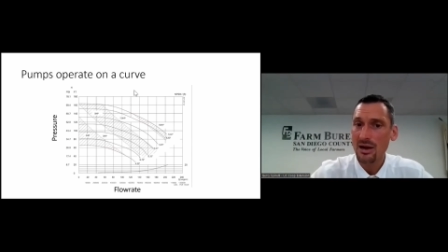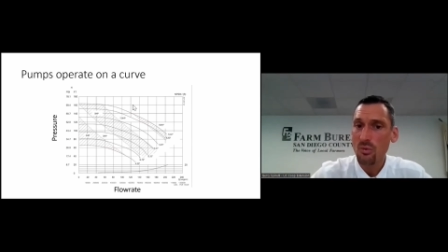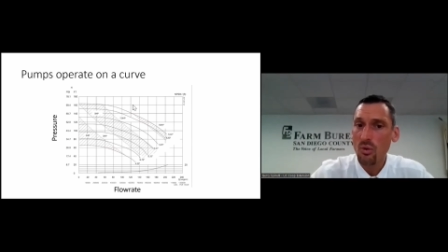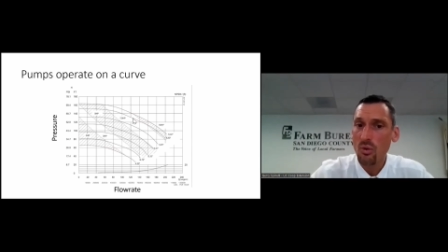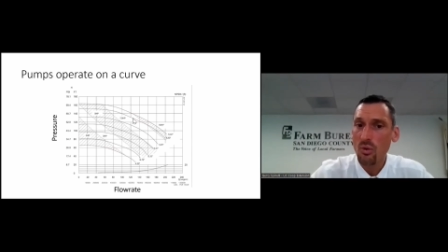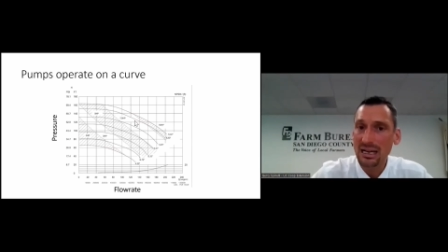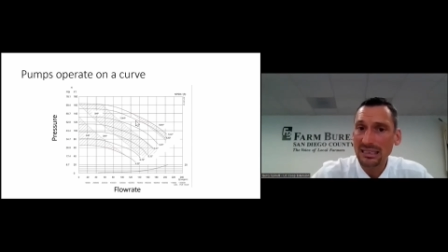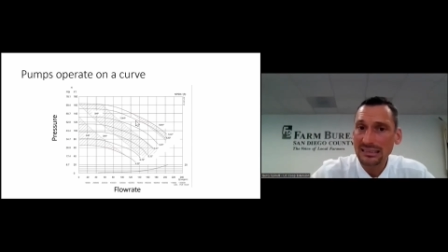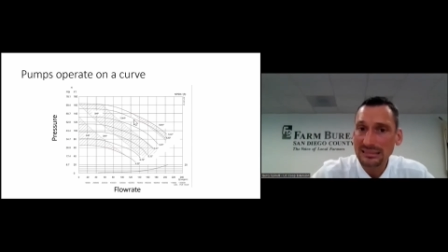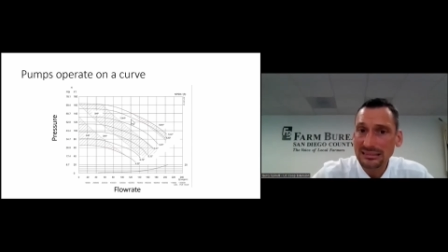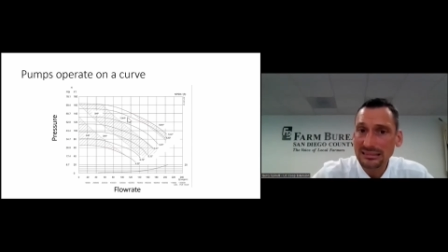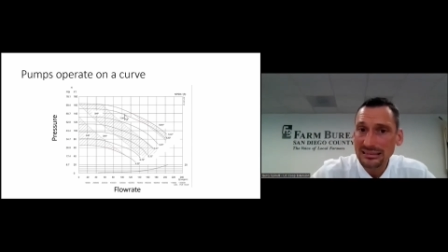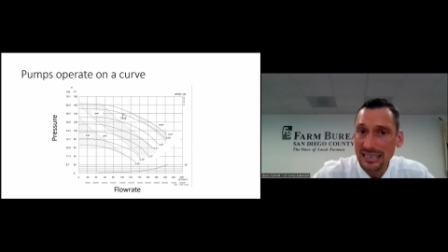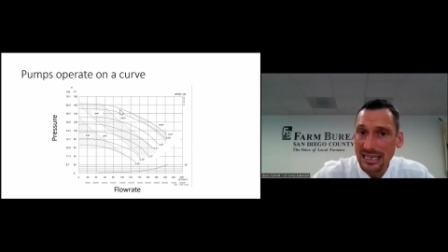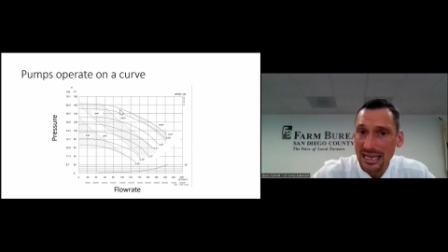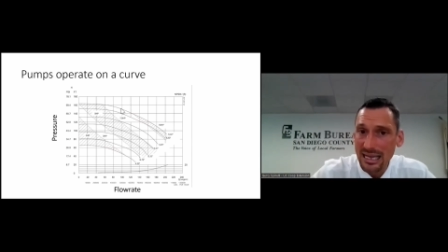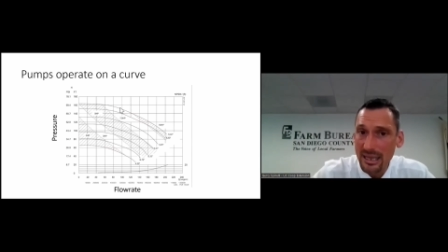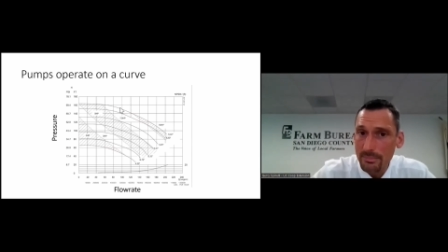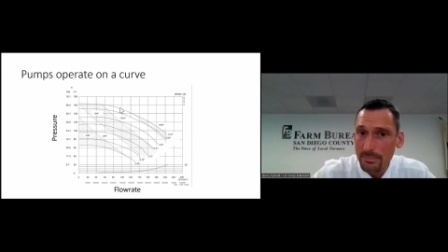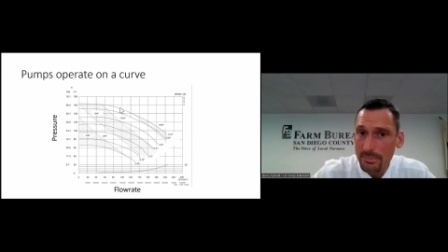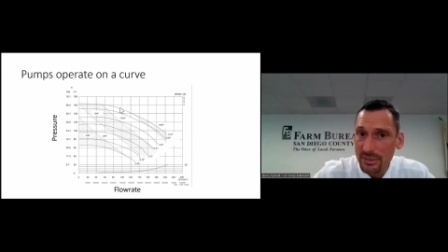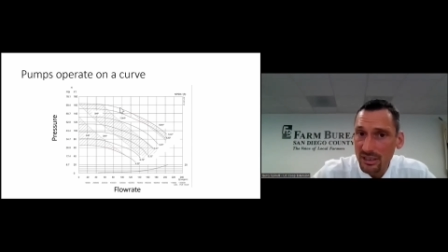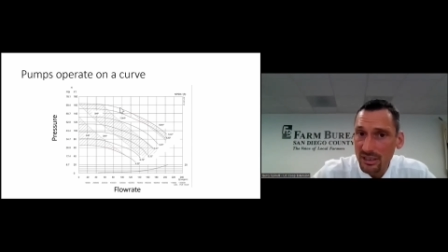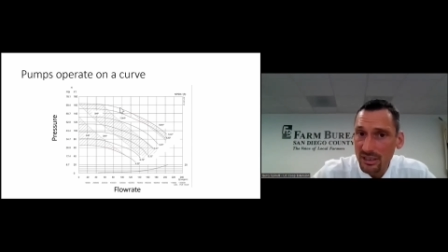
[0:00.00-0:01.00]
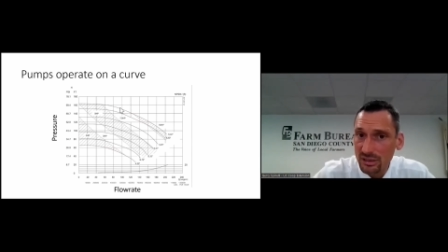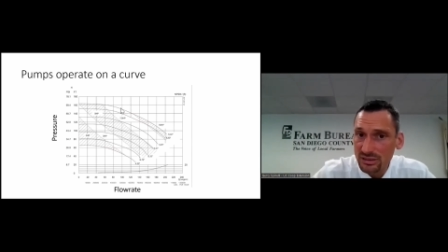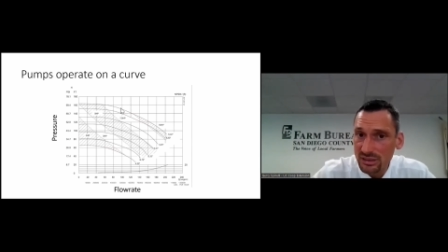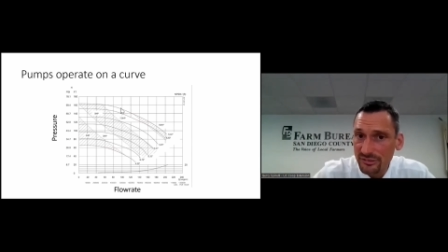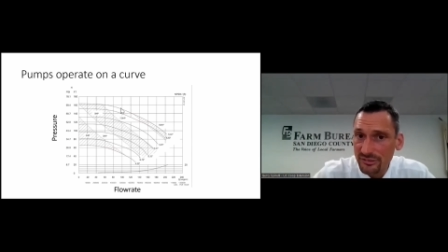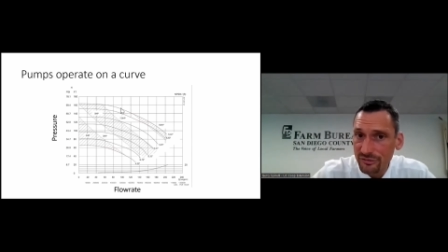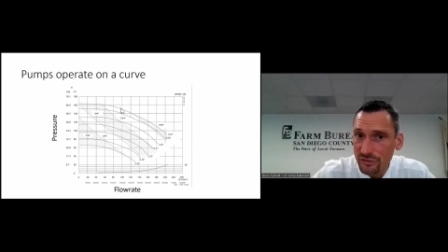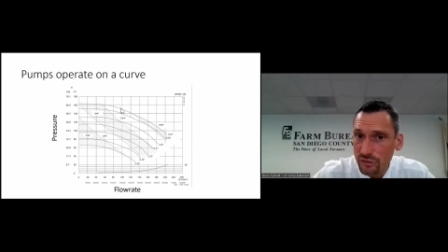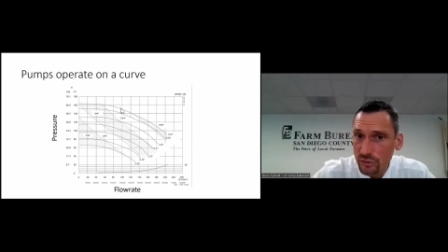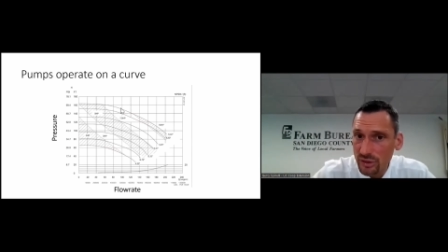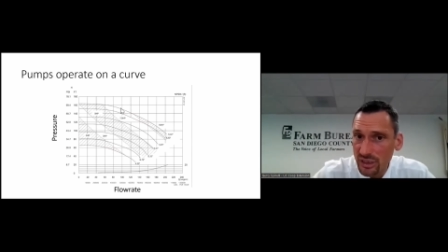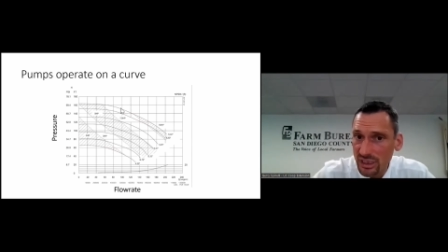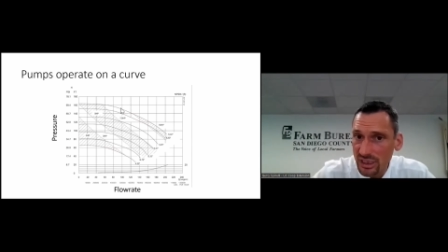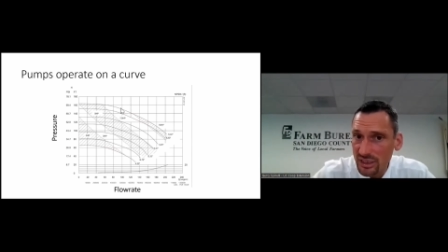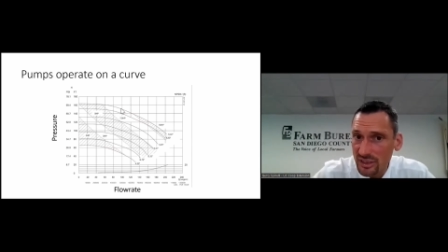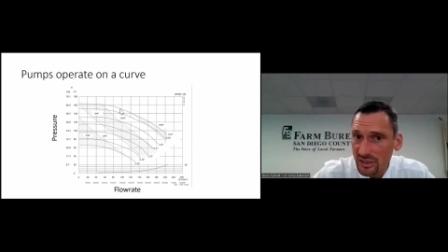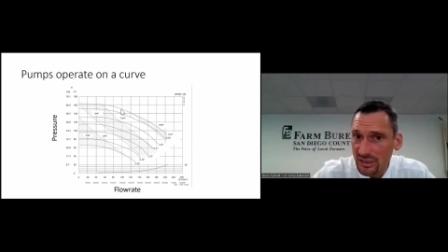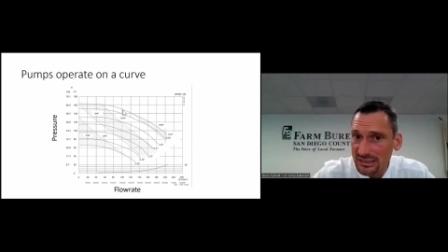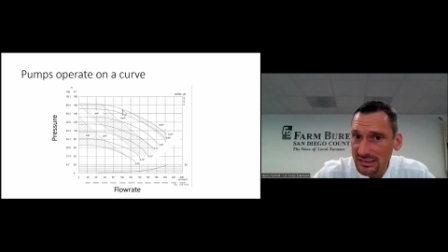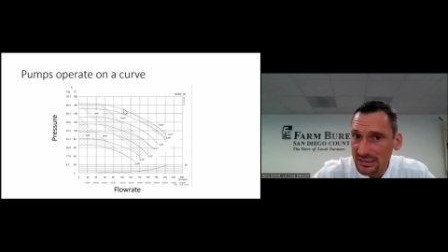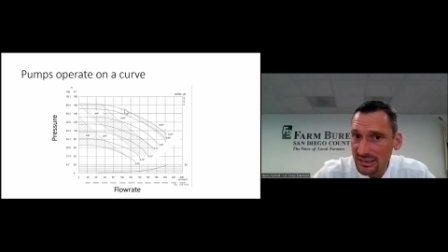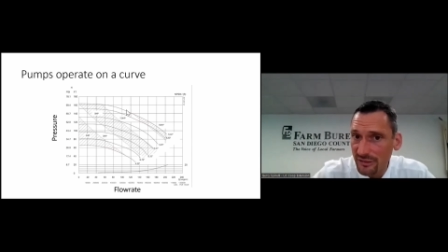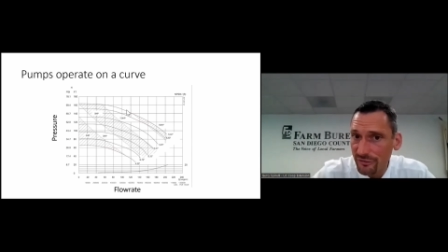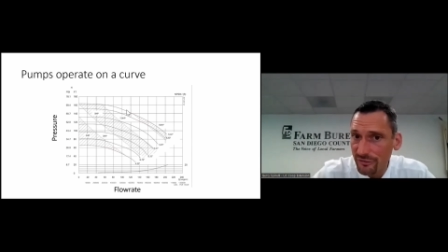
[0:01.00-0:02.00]
Why is that? Because if you
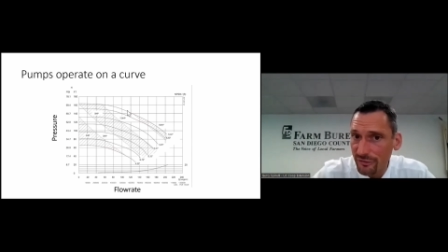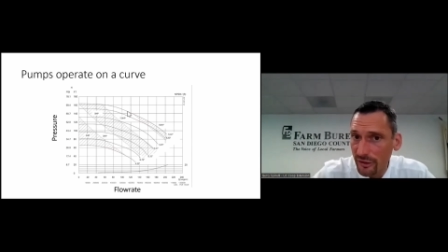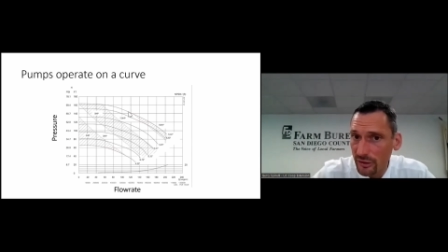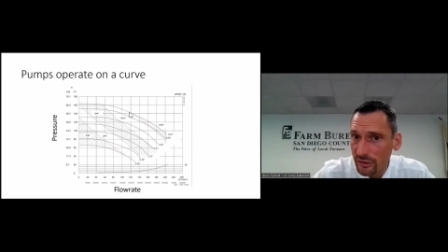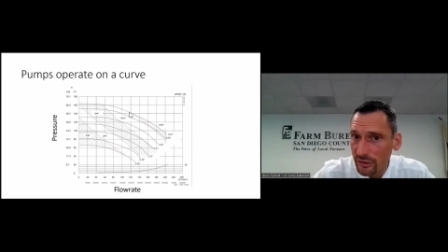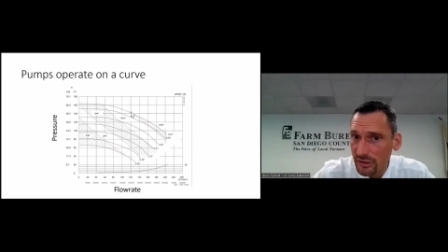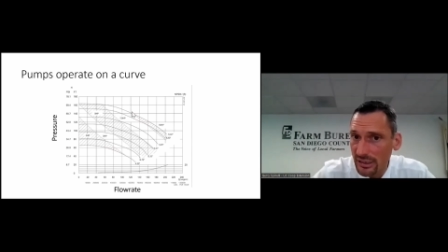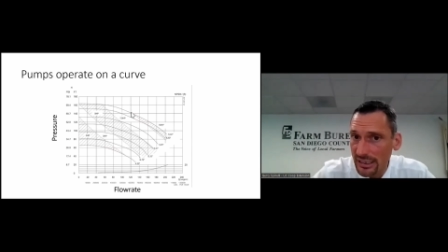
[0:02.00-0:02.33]
increase the flow